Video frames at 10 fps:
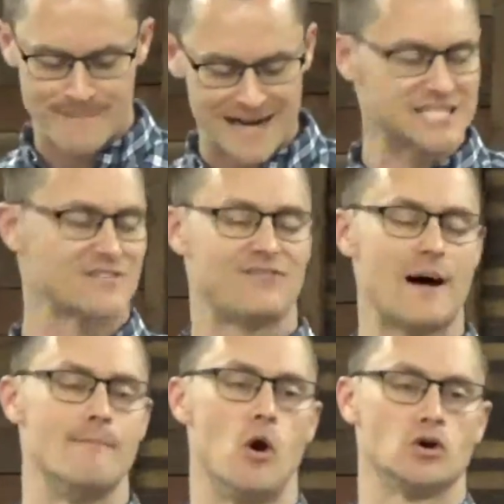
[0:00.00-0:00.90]
más
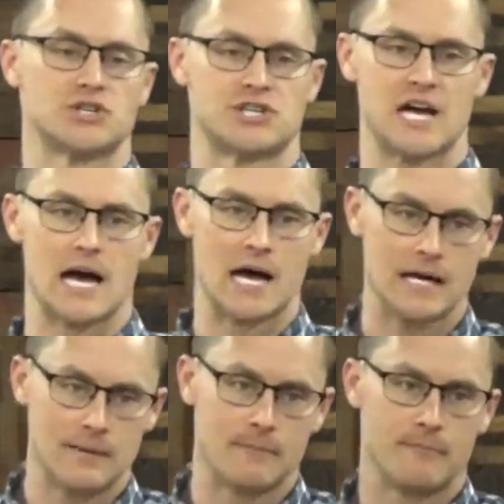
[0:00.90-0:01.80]

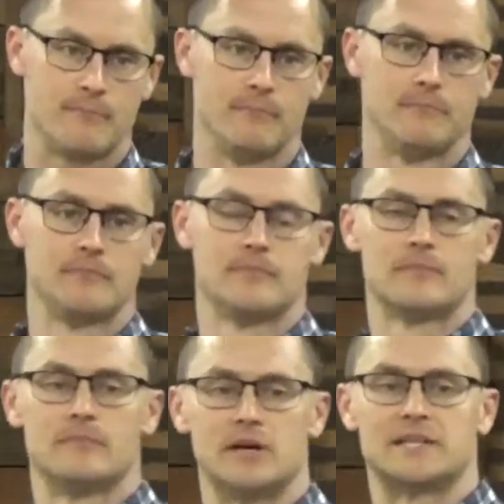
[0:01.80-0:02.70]
famosa,
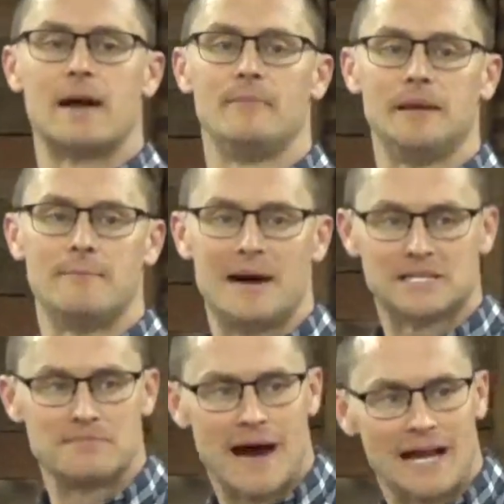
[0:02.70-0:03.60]
pero también
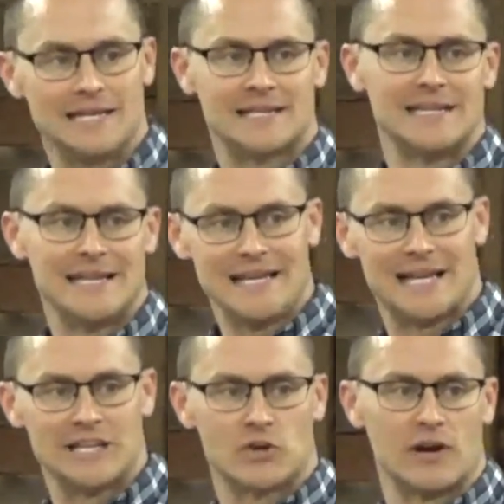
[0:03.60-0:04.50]
más mal
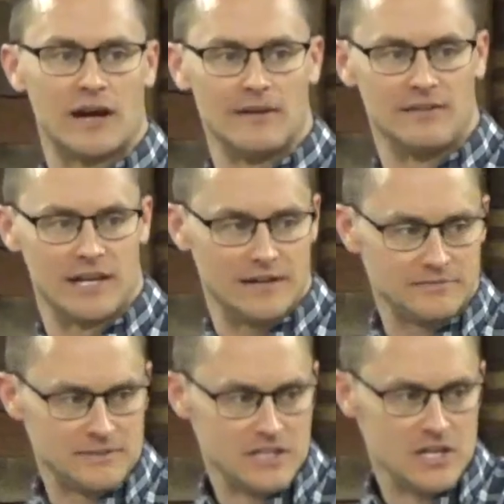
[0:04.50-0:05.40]
entendida en toda la Biblia.
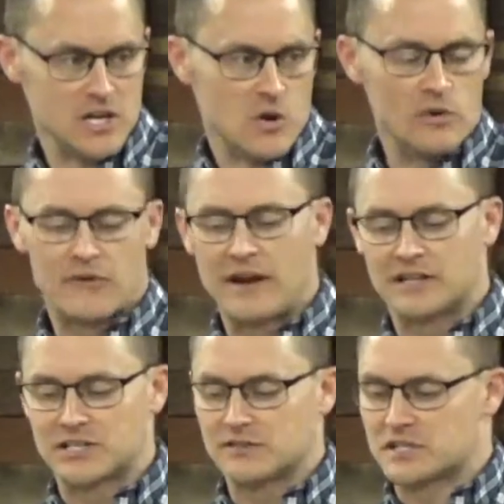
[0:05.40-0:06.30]
We find
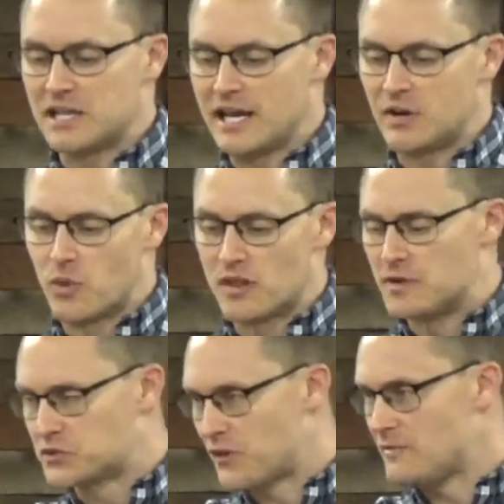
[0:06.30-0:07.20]
ourselves today in one of
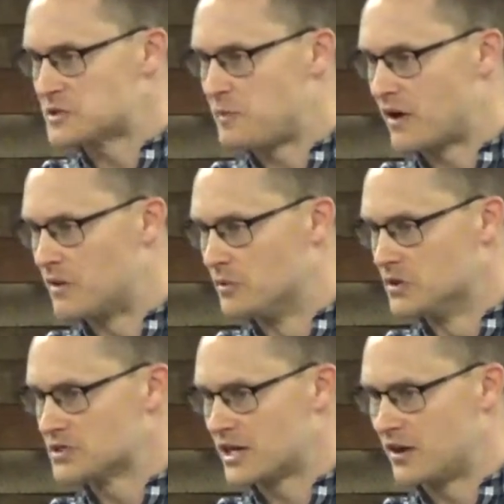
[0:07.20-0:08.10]
the most famous
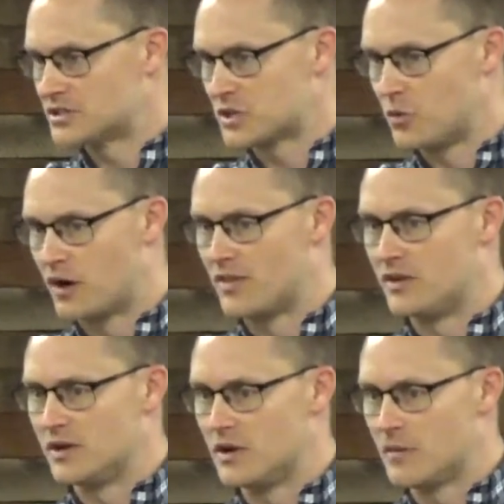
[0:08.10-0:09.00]
parables and also one of
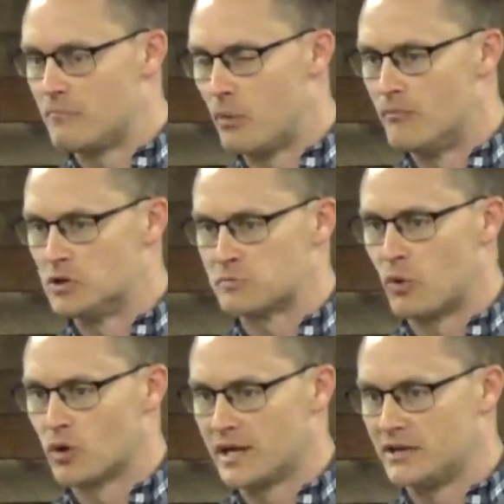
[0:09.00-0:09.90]
the most
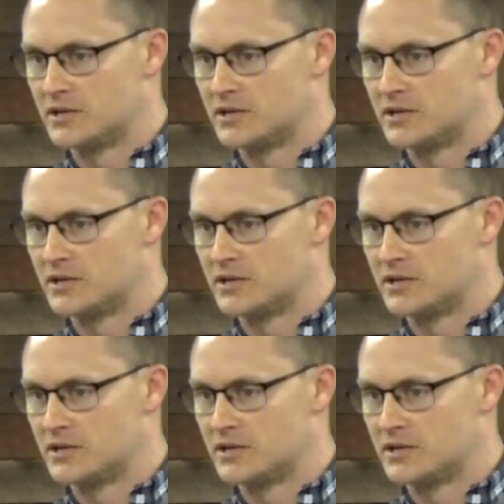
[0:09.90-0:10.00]
poorly